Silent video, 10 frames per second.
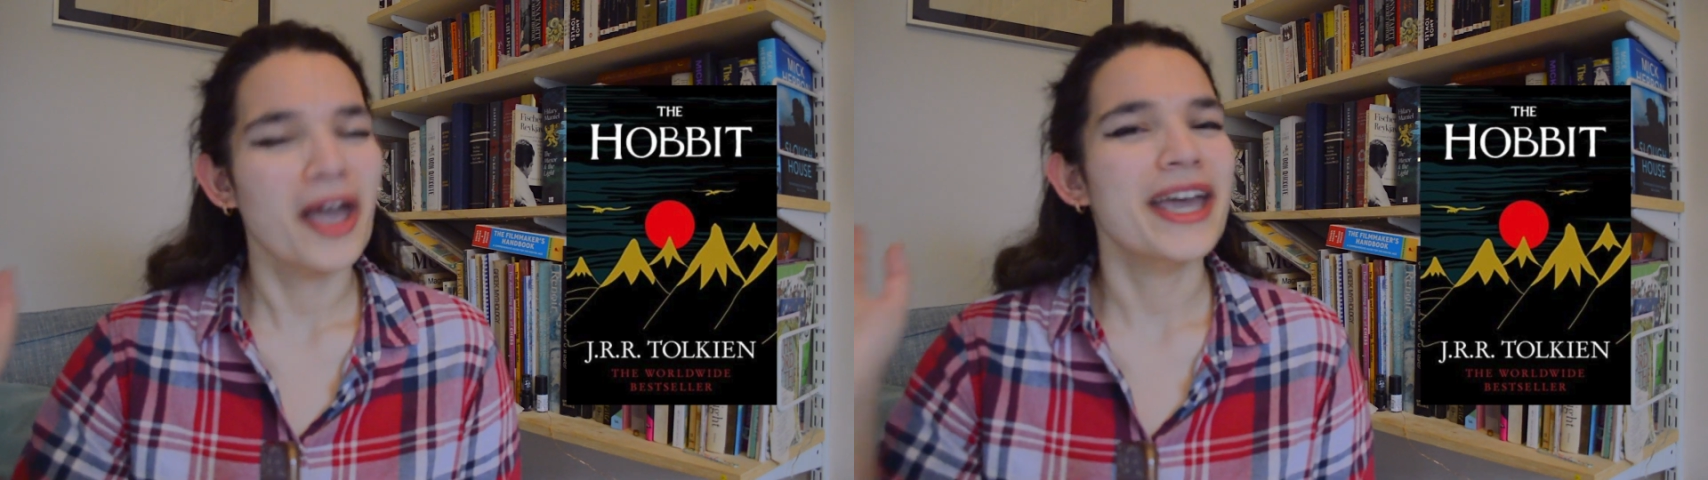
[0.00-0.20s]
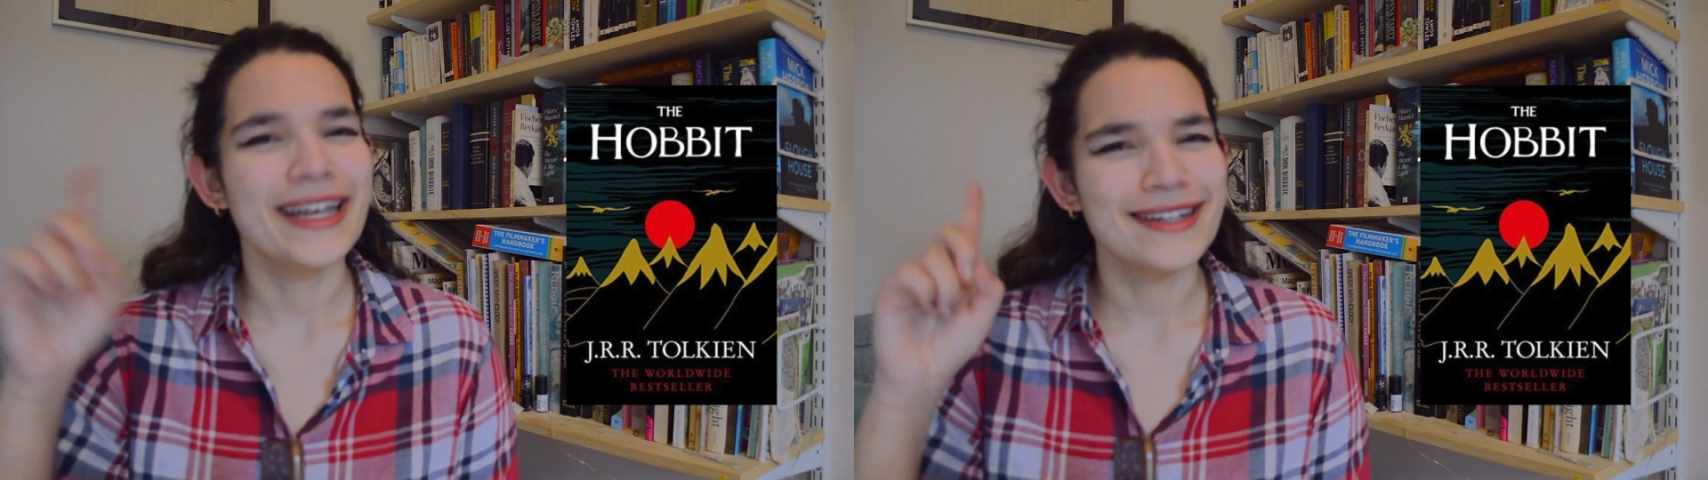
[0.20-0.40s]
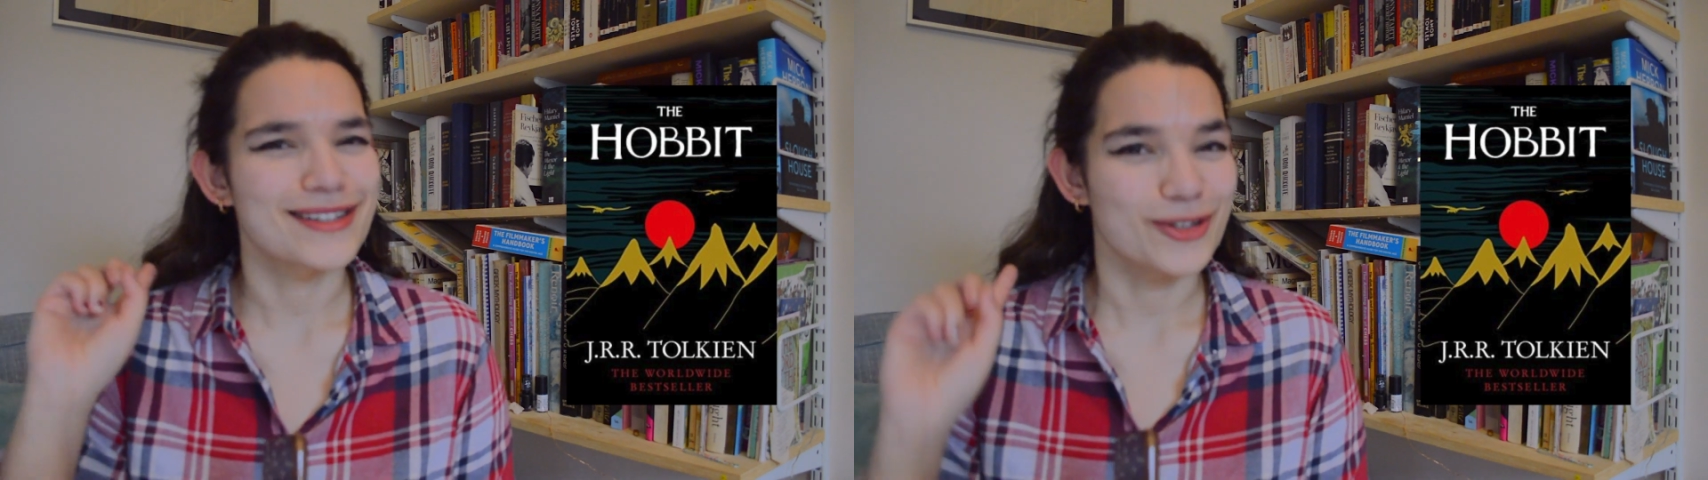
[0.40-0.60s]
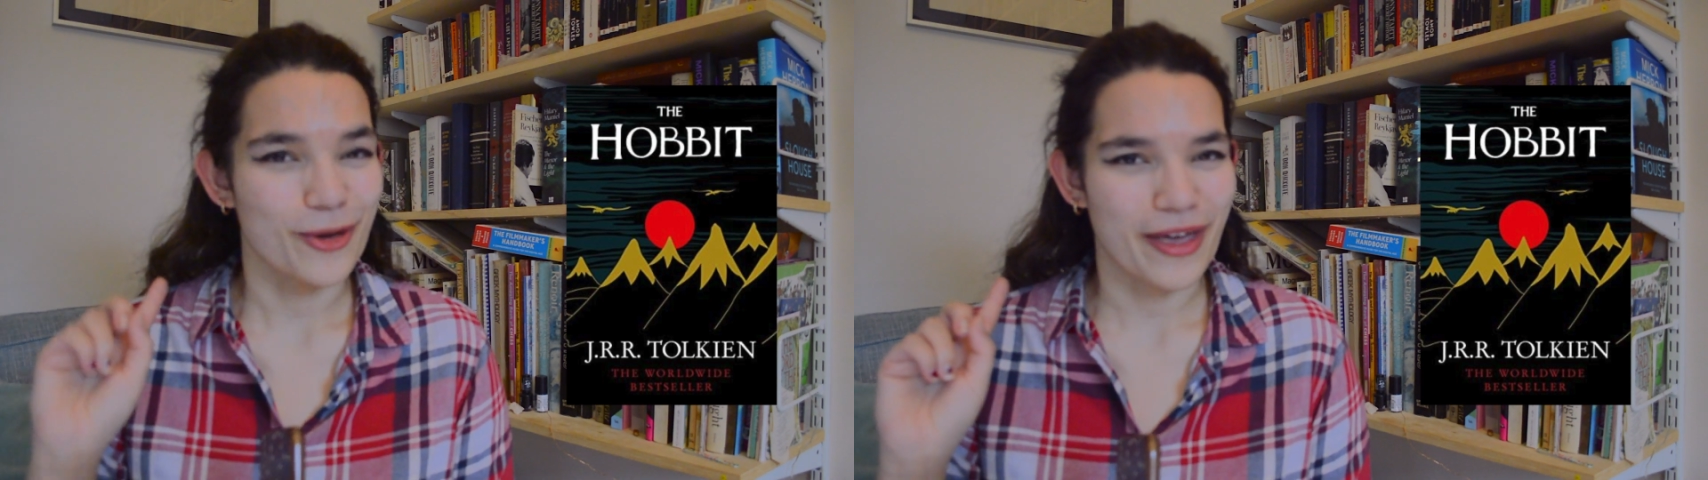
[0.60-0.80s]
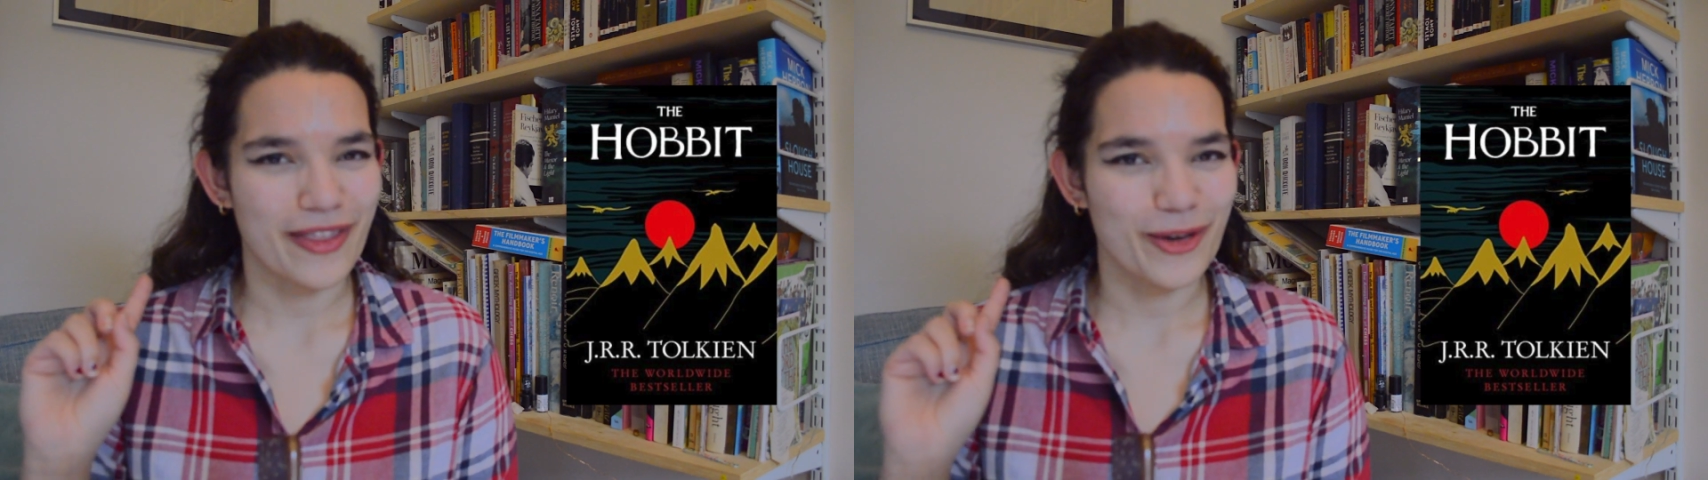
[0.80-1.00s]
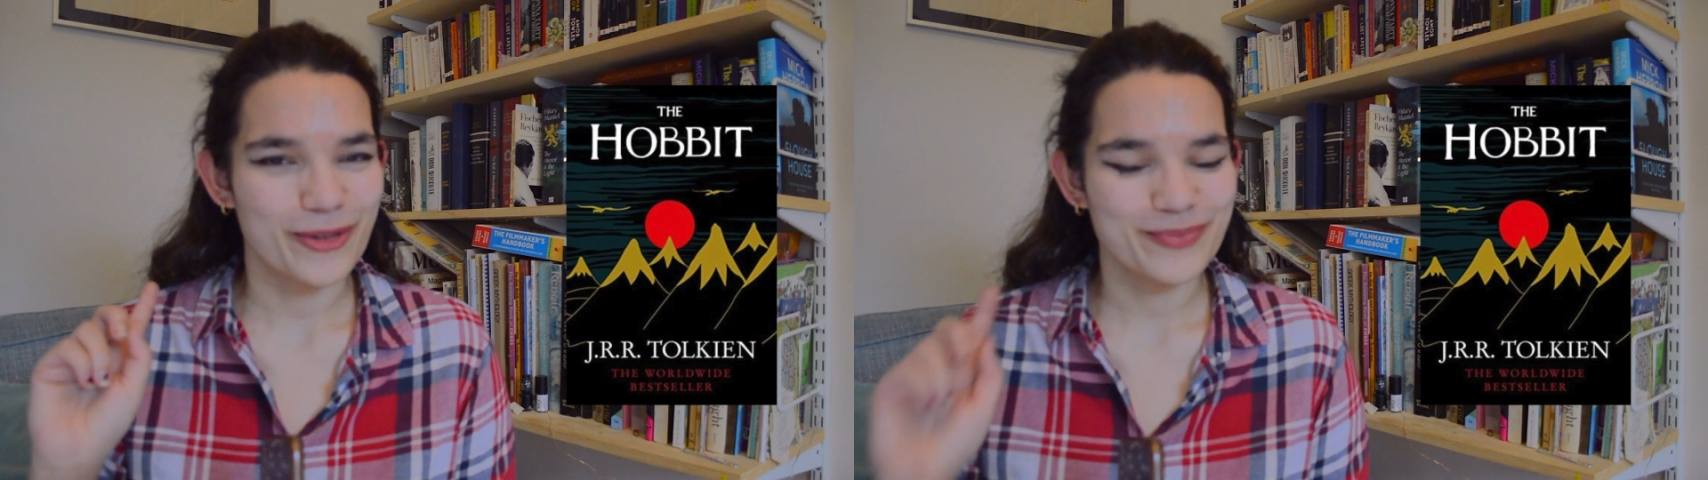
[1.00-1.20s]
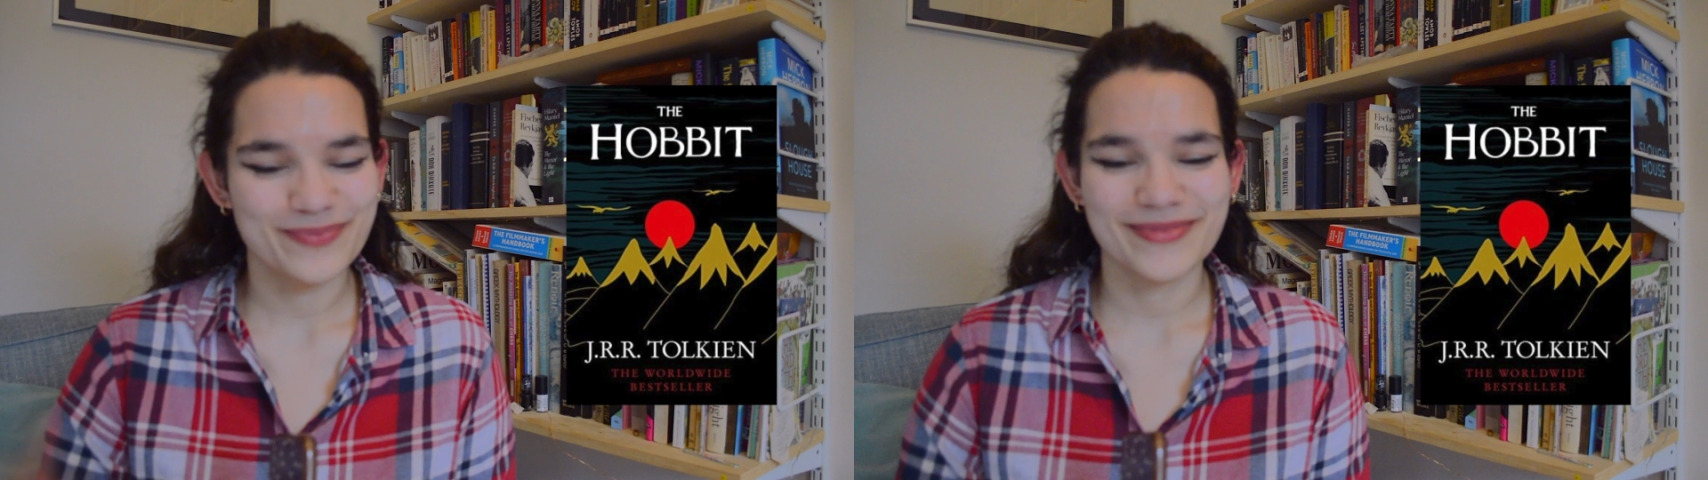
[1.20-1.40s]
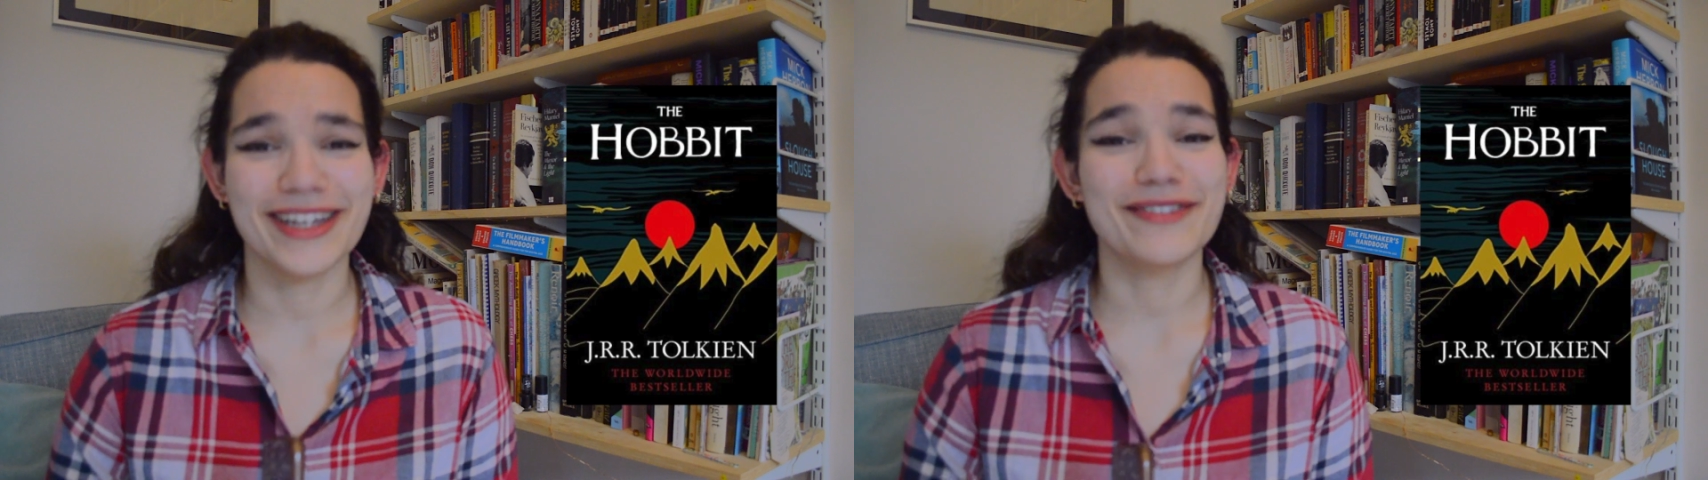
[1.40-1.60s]
He doesn't know that, though.
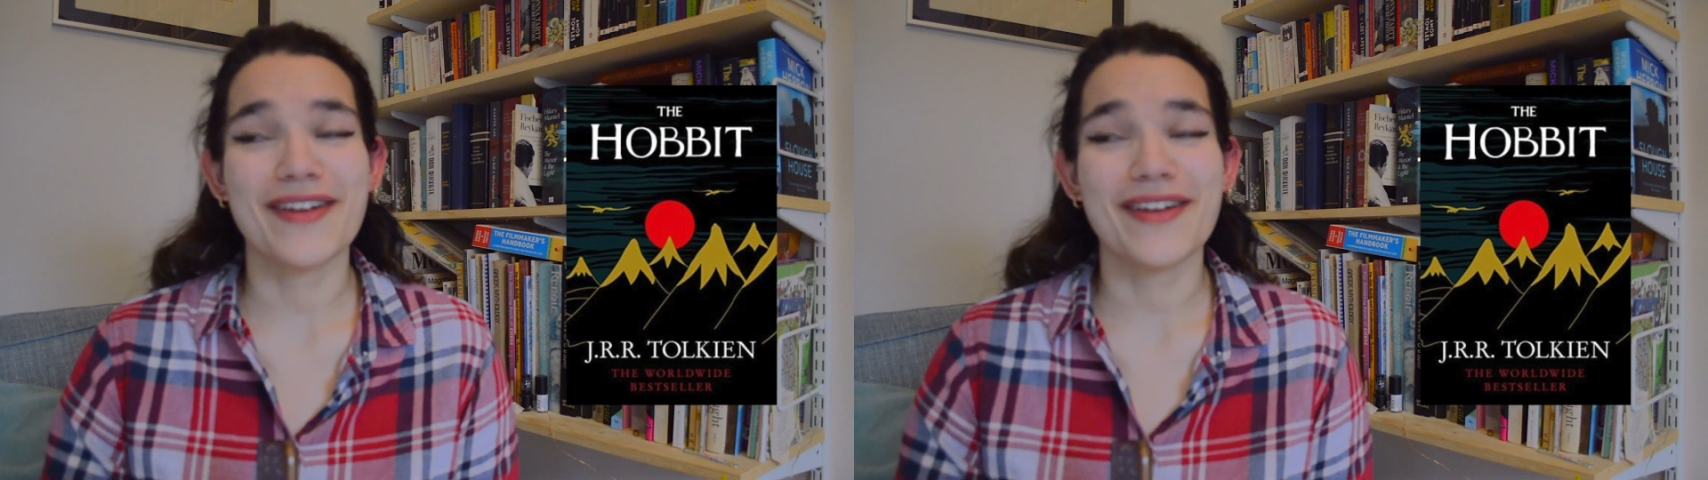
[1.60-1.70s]
In